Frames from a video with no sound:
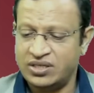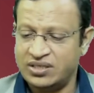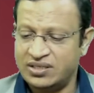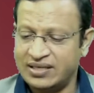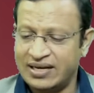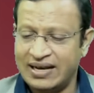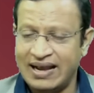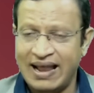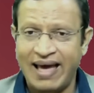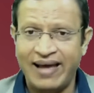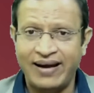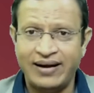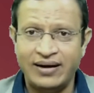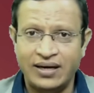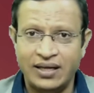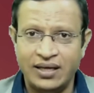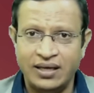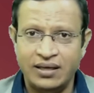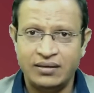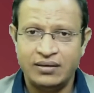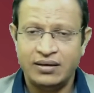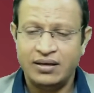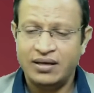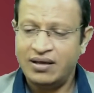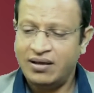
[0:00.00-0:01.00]
is
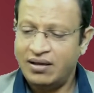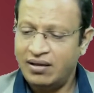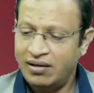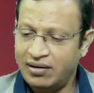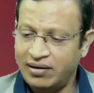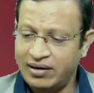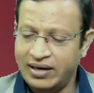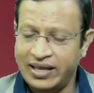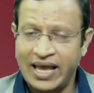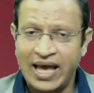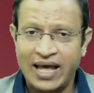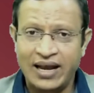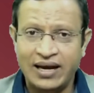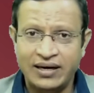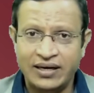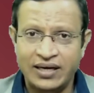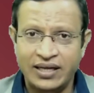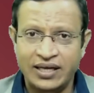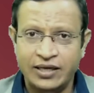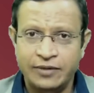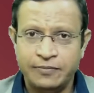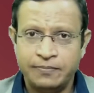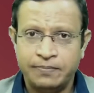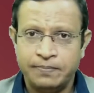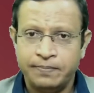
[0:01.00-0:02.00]
clarity,
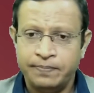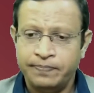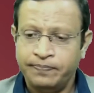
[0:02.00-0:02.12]
reality,